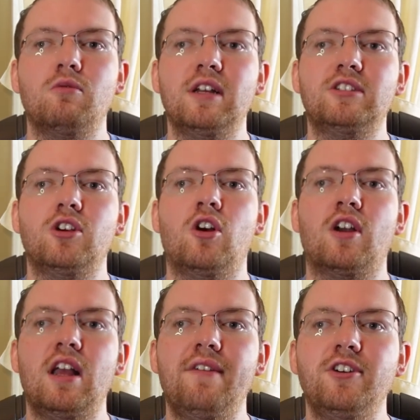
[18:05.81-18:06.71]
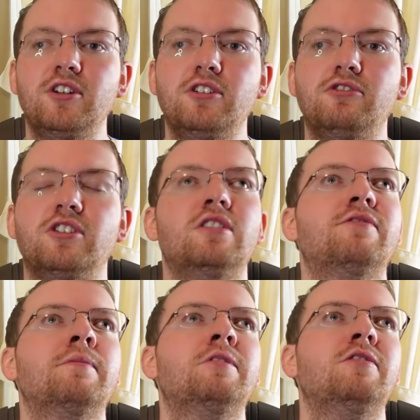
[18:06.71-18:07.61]
which are Evolution
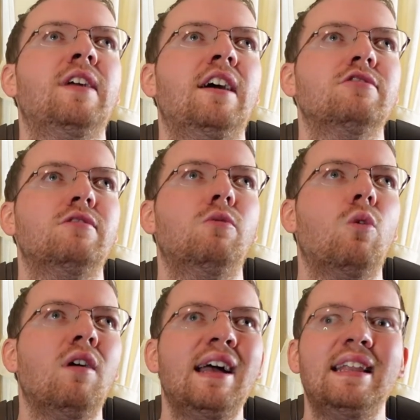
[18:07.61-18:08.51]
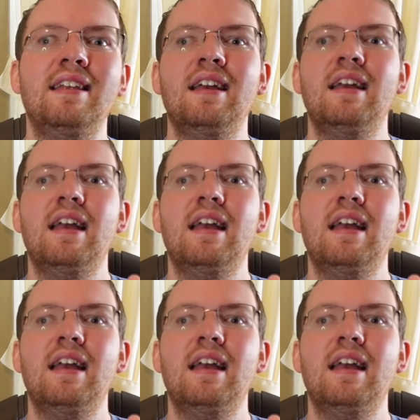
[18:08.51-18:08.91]
from two thousand one